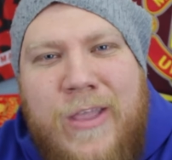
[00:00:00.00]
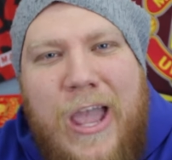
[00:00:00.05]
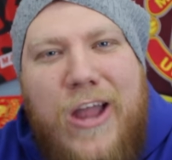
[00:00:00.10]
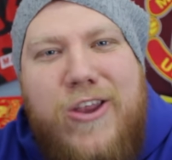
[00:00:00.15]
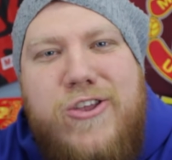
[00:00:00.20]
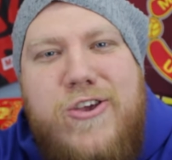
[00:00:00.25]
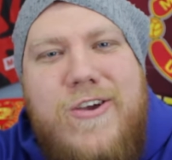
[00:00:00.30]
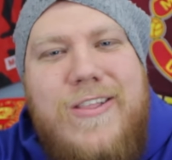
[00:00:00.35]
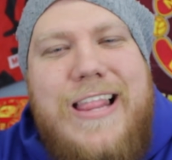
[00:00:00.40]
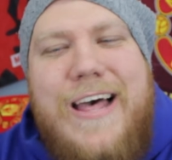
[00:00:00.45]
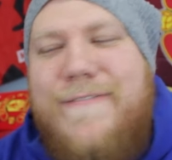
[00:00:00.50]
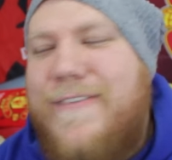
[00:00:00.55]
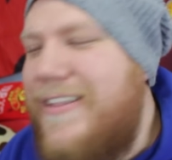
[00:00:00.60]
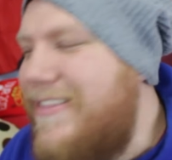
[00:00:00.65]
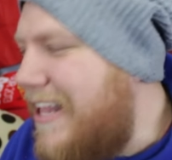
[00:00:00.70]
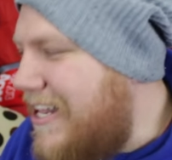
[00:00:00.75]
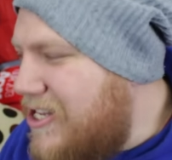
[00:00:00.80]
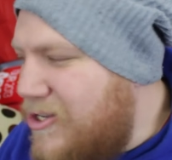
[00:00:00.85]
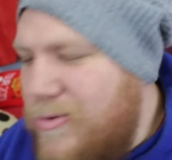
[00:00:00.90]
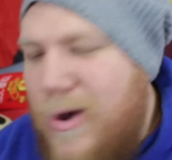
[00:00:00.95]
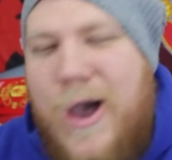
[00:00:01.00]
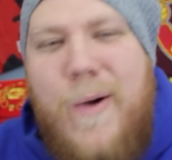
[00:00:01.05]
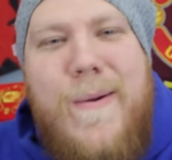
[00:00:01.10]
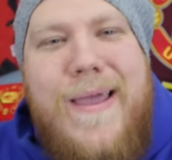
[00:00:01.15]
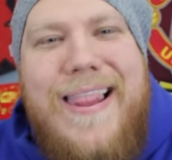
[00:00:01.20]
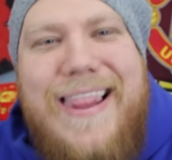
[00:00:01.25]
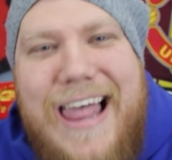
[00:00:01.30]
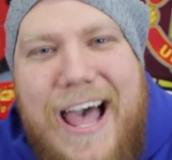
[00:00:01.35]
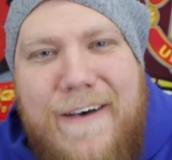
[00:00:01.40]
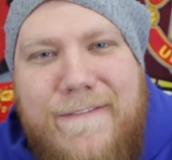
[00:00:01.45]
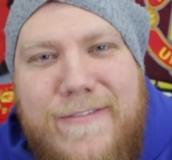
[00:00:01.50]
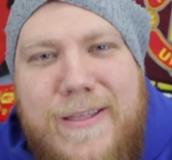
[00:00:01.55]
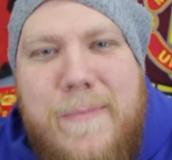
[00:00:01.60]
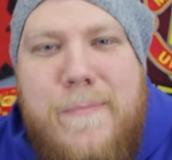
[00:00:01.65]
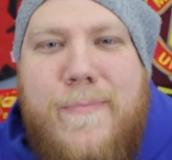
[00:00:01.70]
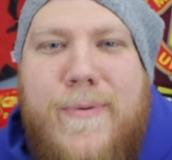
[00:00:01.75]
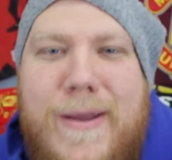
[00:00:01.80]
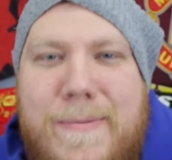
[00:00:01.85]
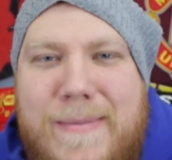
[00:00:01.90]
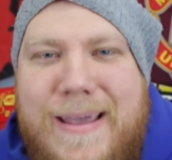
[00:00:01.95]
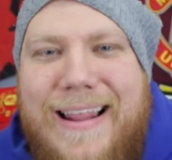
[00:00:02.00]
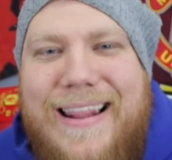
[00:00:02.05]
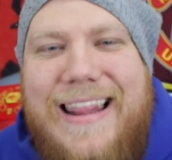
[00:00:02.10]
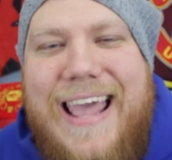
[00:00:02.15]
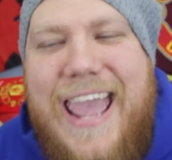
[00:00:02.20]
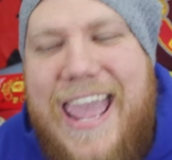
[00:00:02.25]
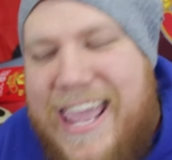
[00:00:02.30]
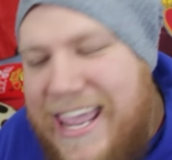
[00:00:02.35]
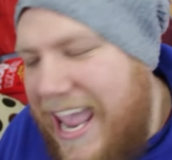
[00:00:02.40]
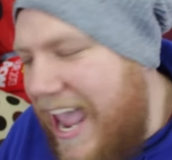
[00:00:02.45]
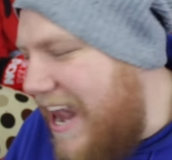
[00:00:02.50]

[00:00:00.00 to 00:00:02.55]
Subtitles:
And you love it. That's why we love the Premier League.